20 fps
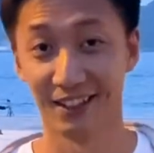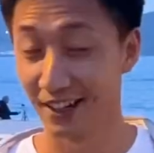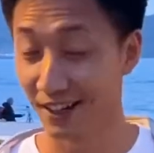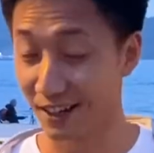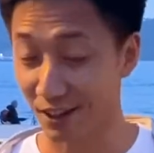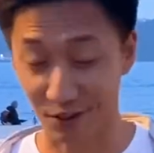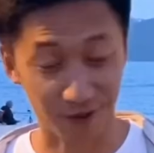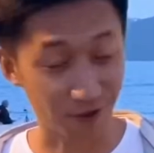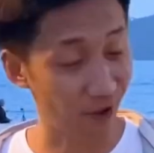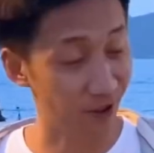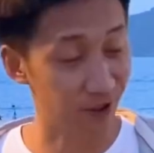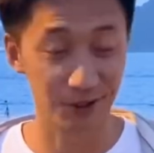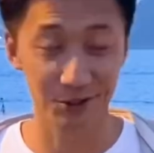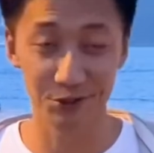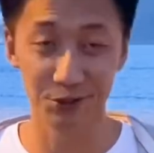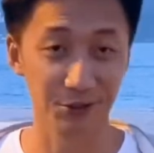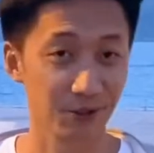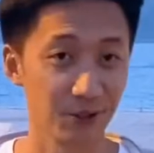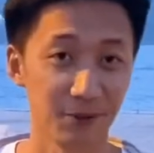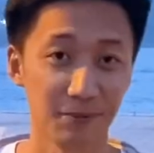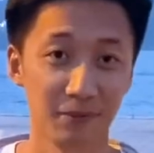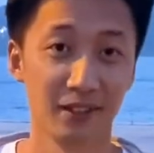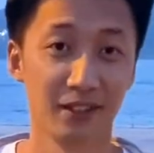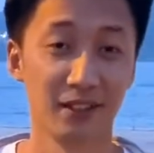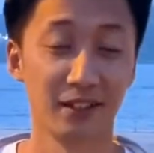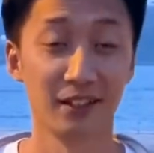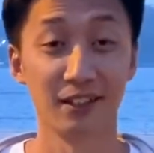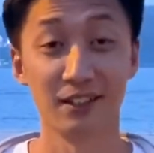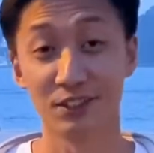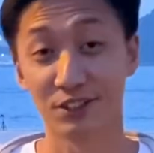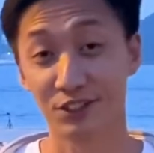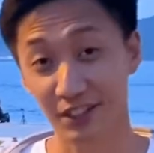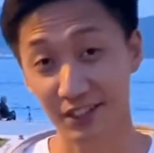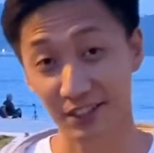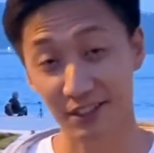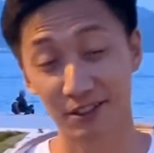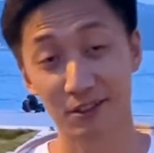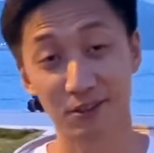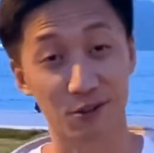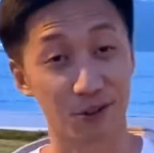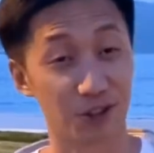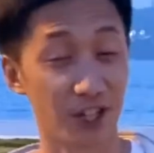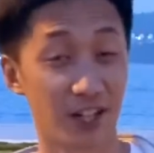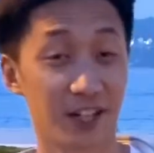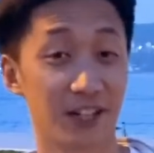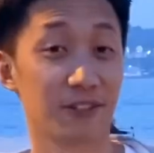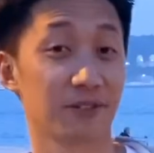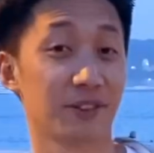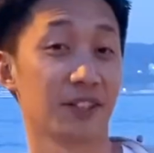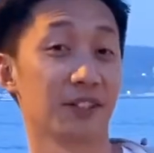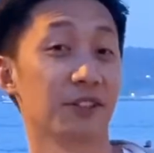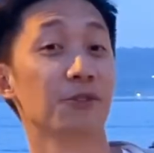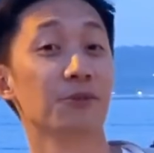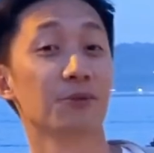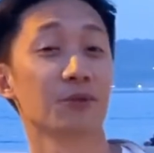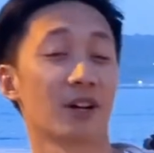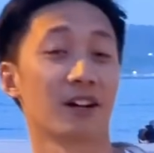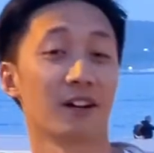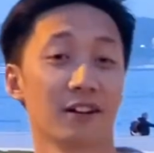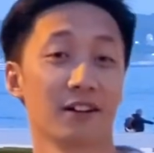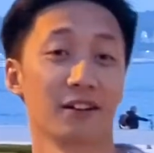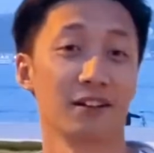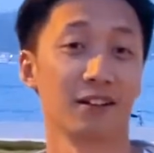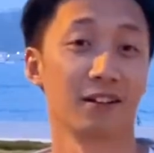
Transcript: across Europe, just to check out their new car.